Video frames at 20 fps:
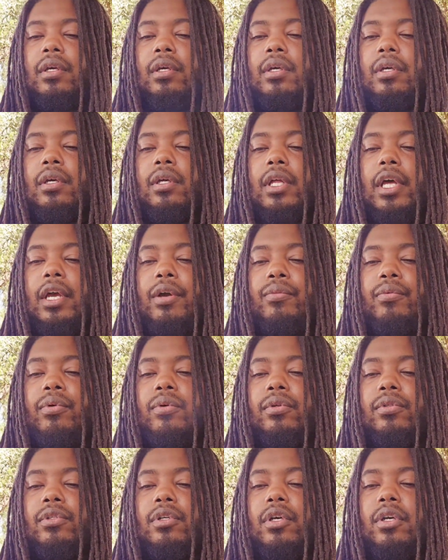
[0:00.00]
Like real
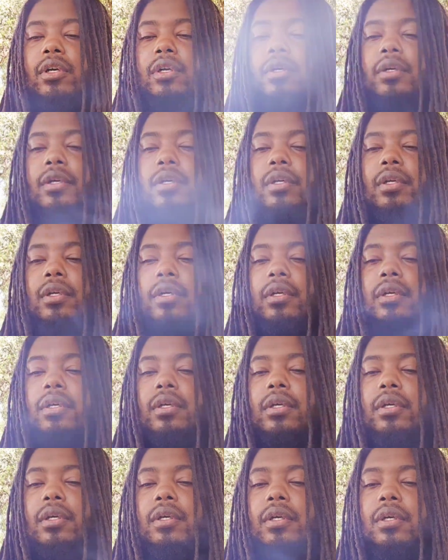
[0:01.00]
talk.
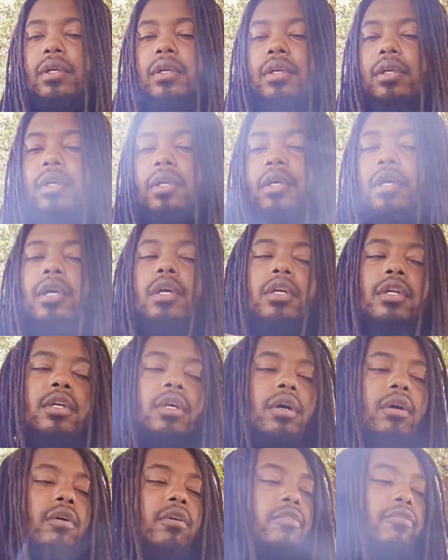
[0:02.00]

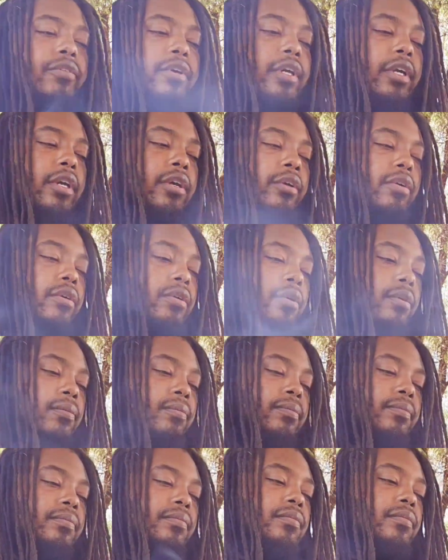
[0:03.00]
Y'all over here
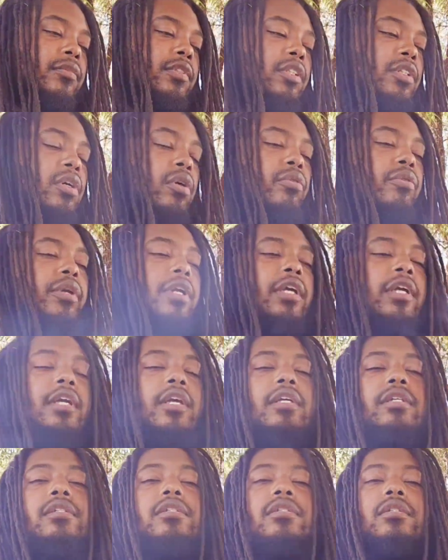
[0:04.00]
going
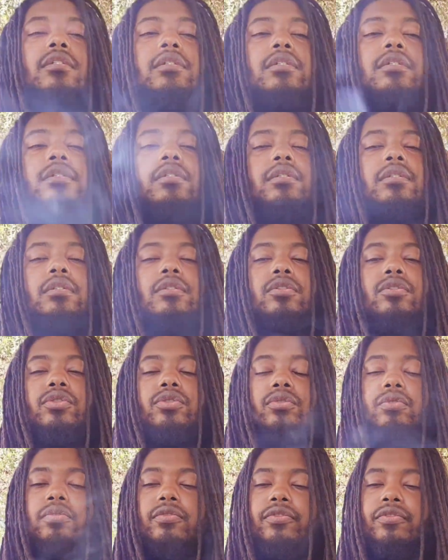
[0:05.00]
against the
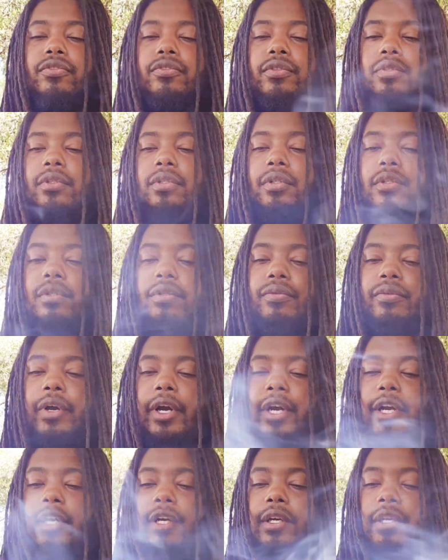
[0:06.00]
truth, right?